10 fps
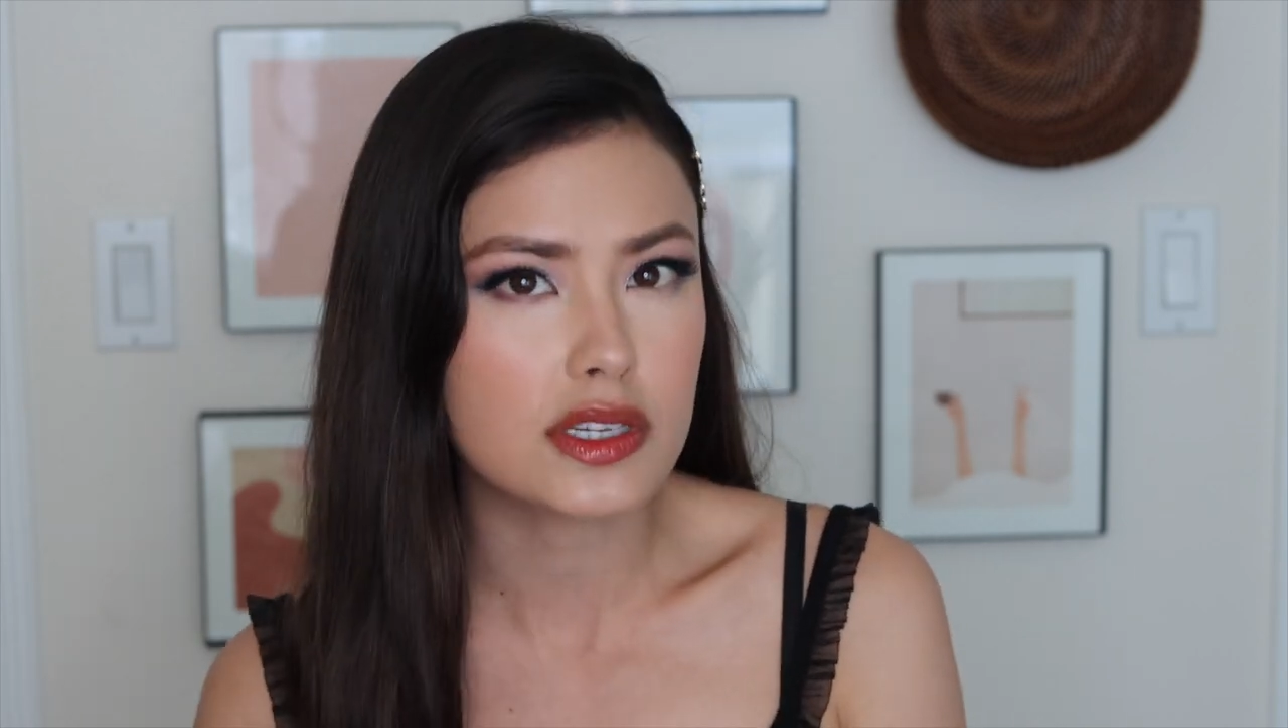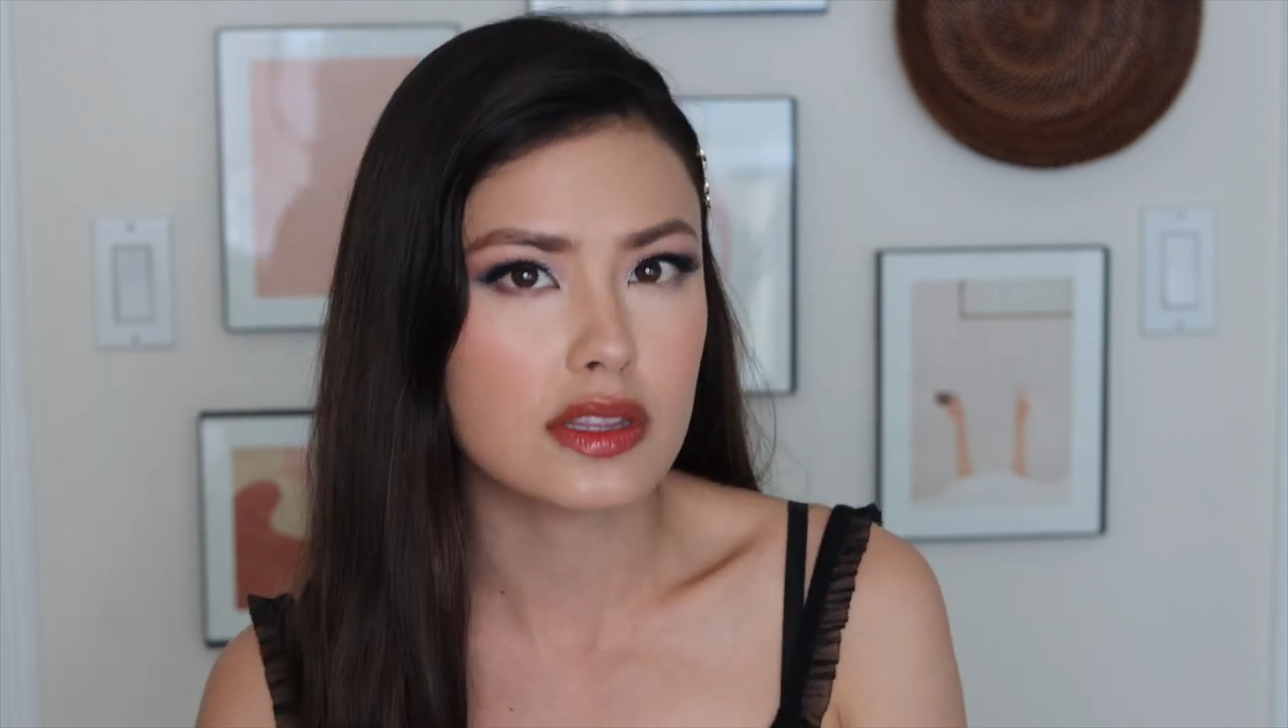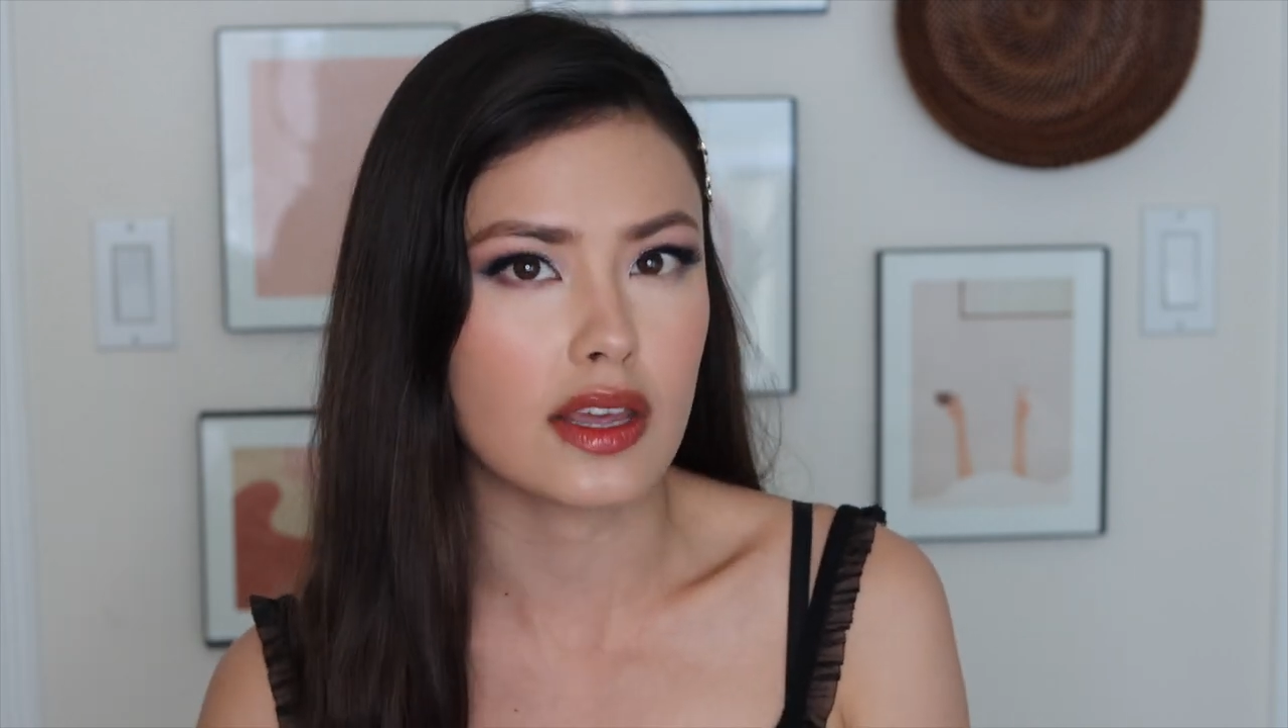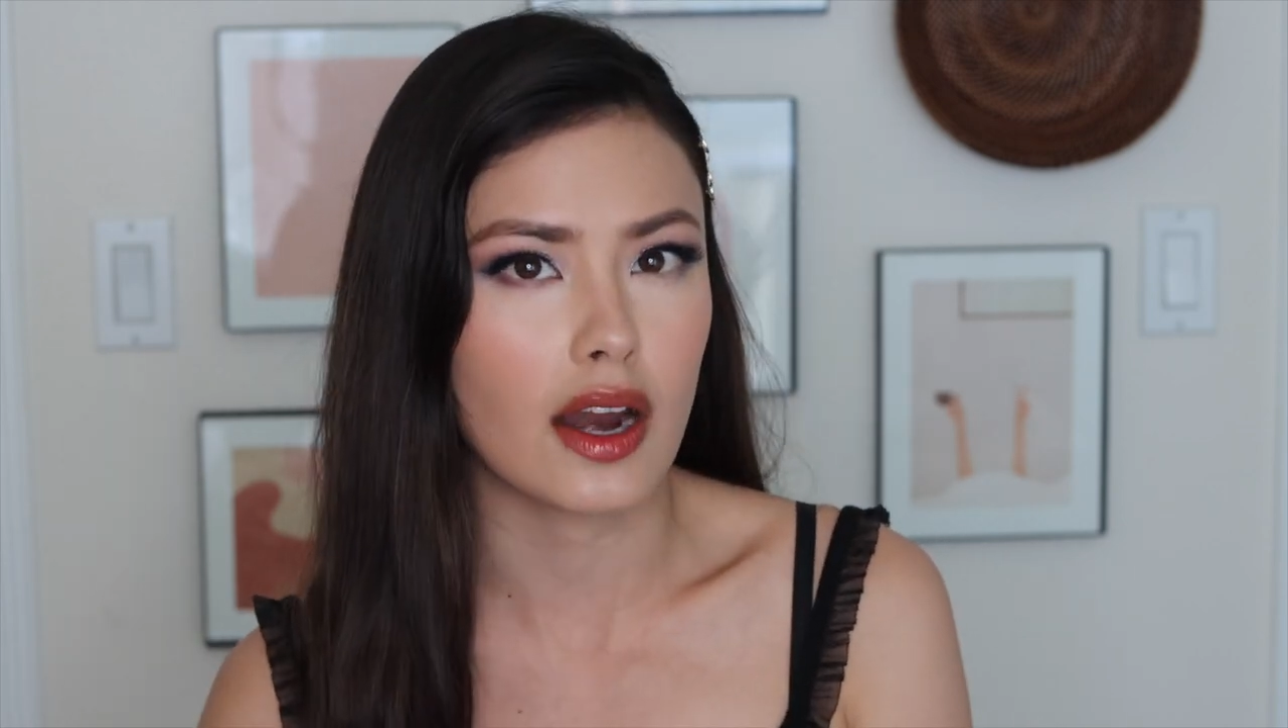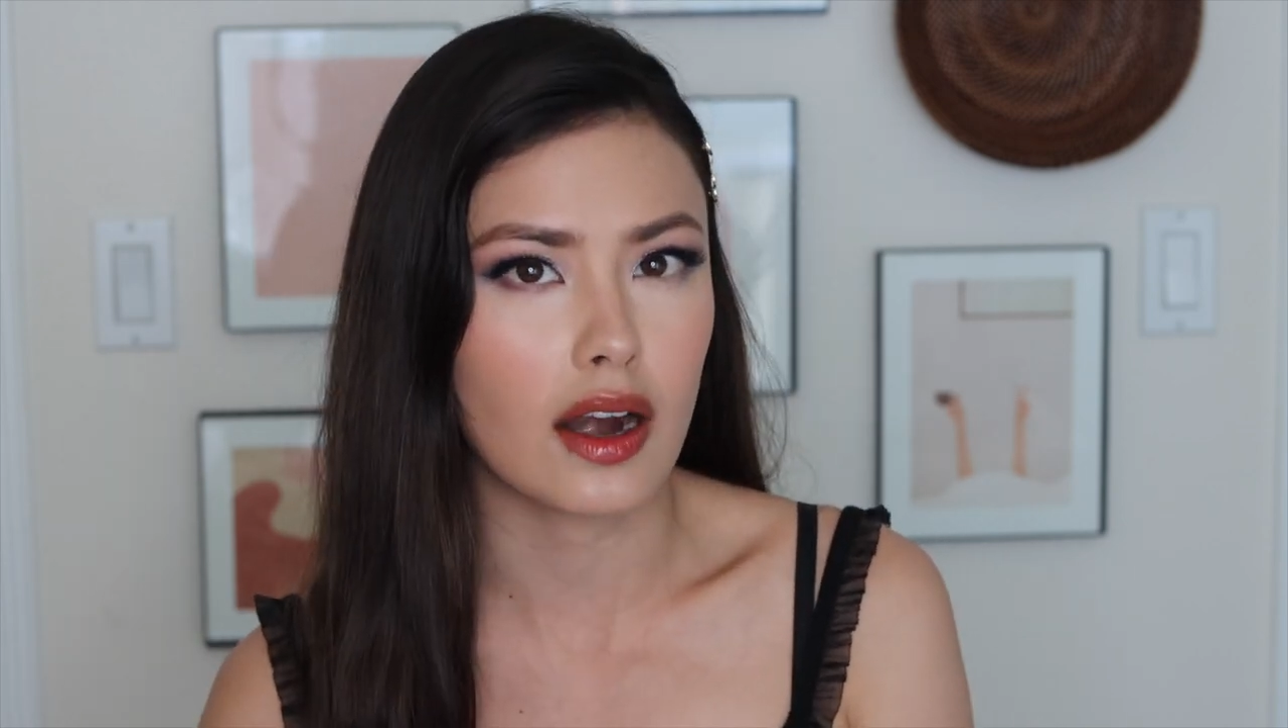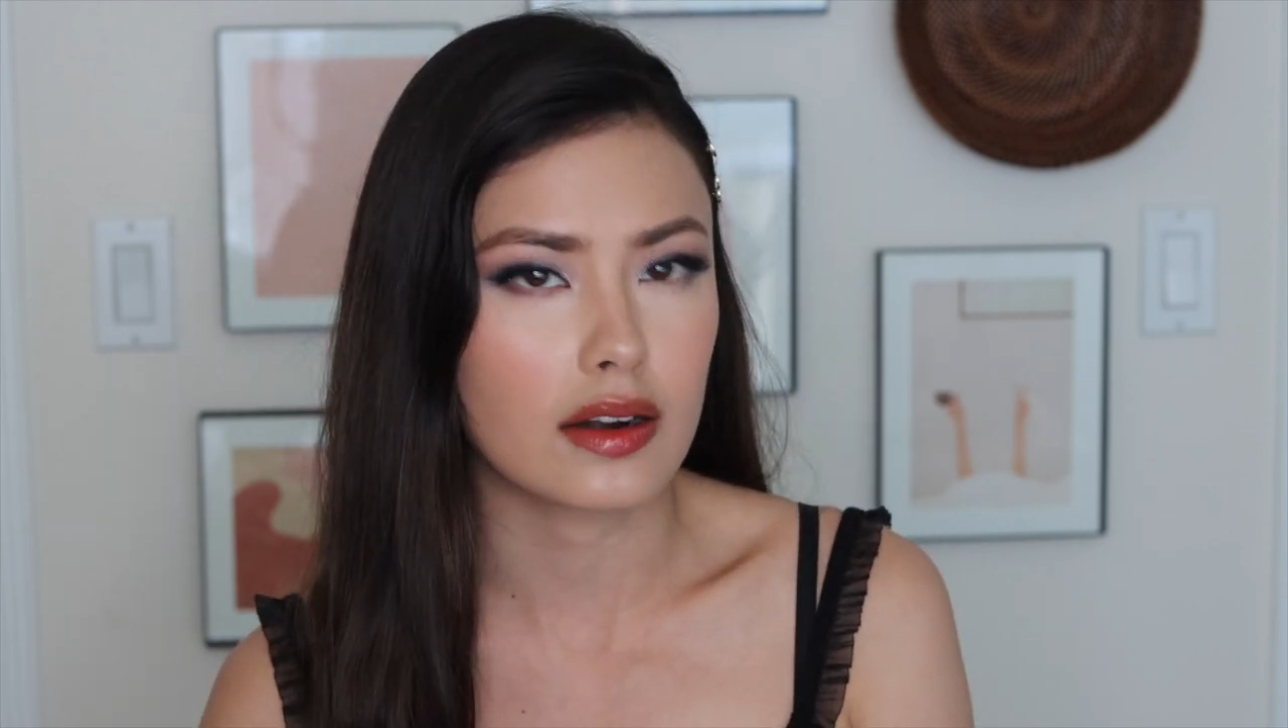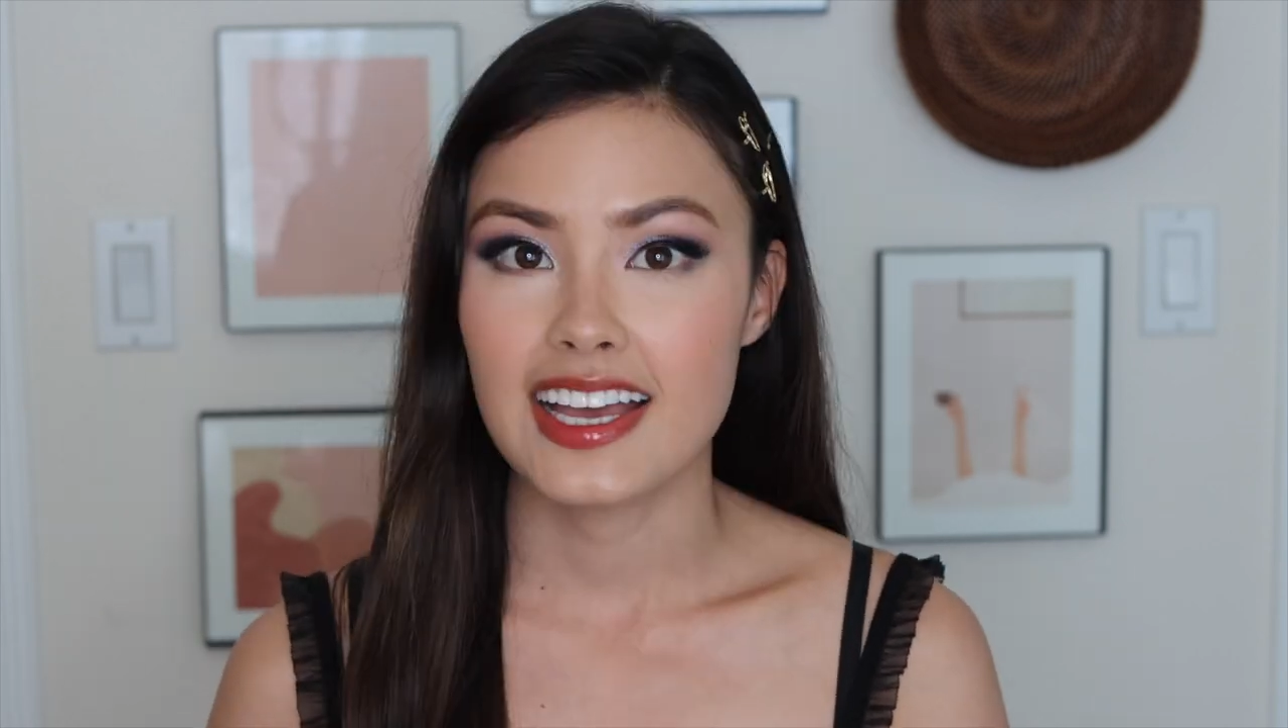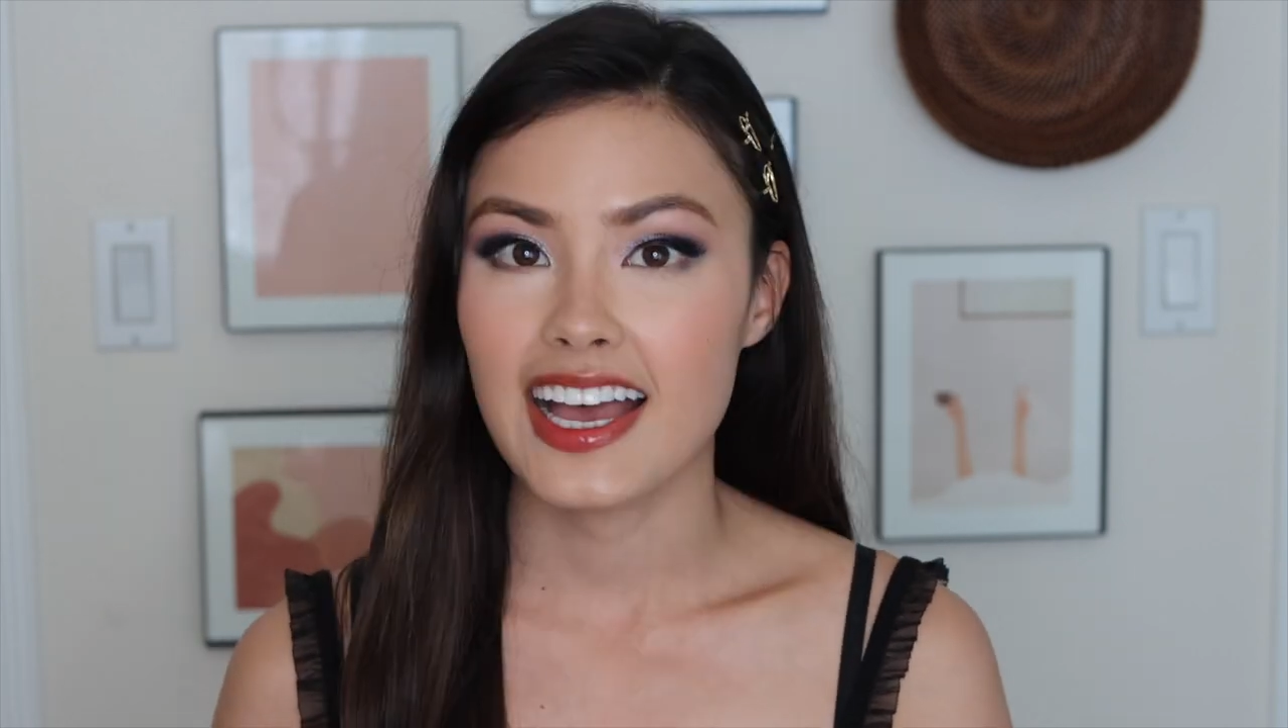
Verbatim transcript: it there.